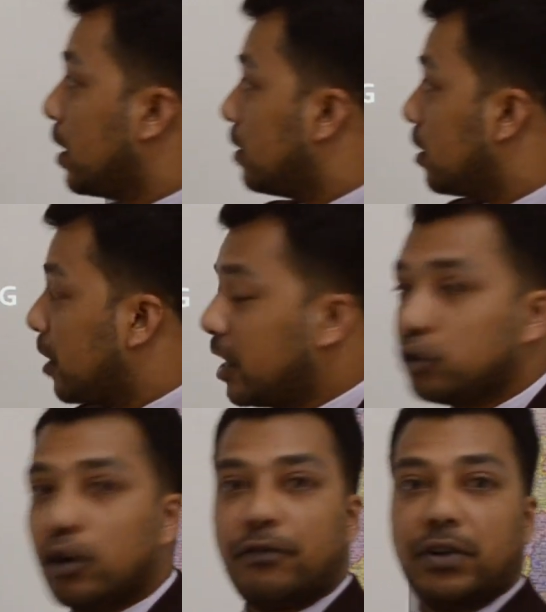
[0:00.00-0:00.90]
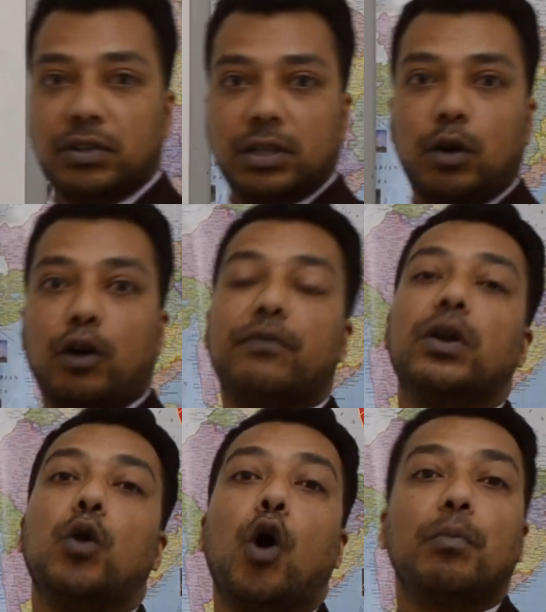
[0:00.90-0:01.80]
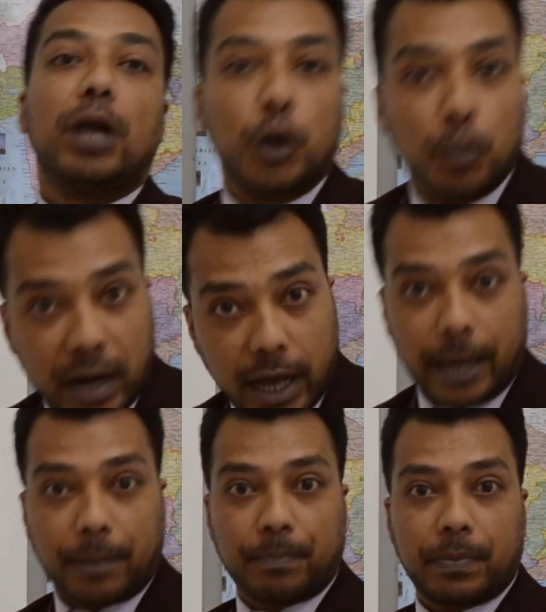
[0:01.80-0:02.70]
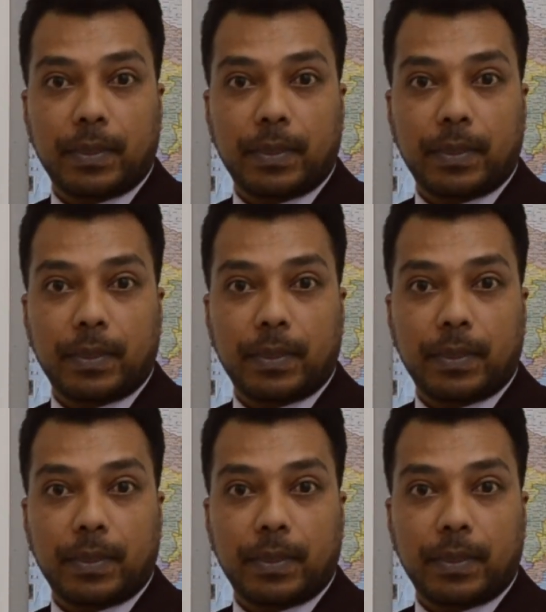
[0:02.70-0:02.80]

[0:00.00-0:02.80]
the range of vision of normal human eye.